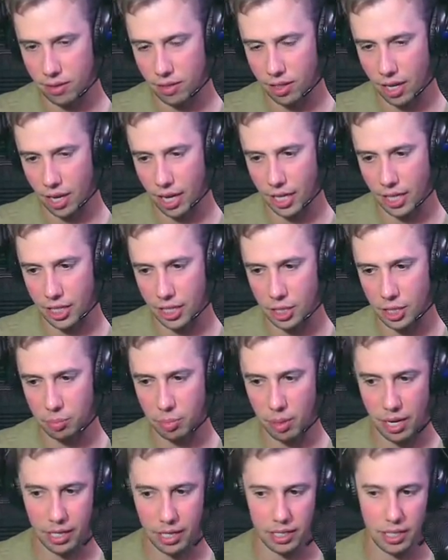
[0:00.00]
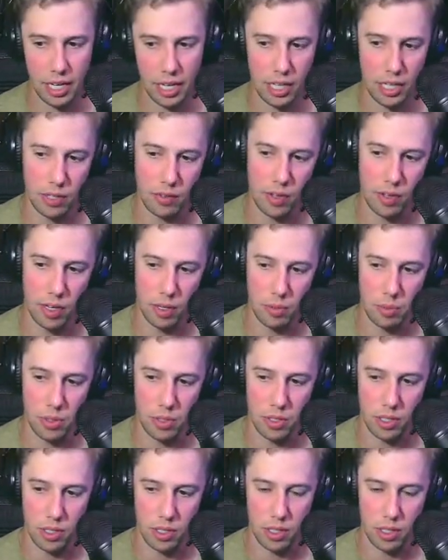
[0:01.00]
I expect elevator
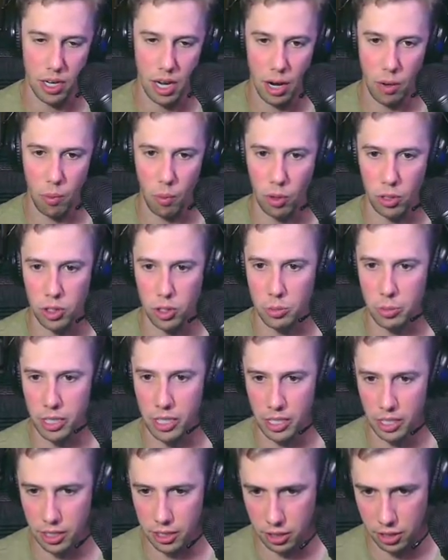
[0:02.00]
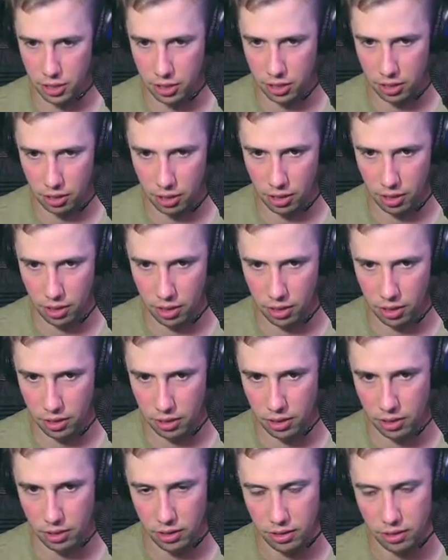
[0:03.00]
music. I want to be
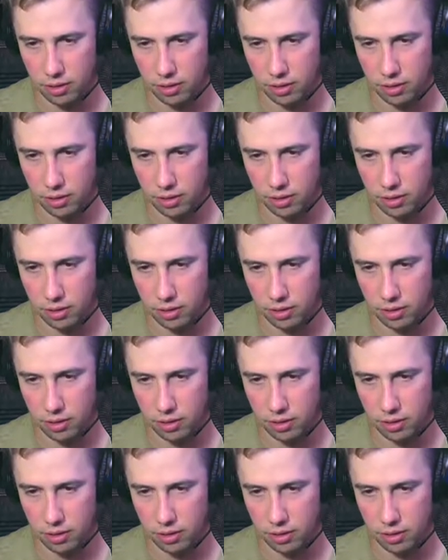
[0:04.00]
entertained.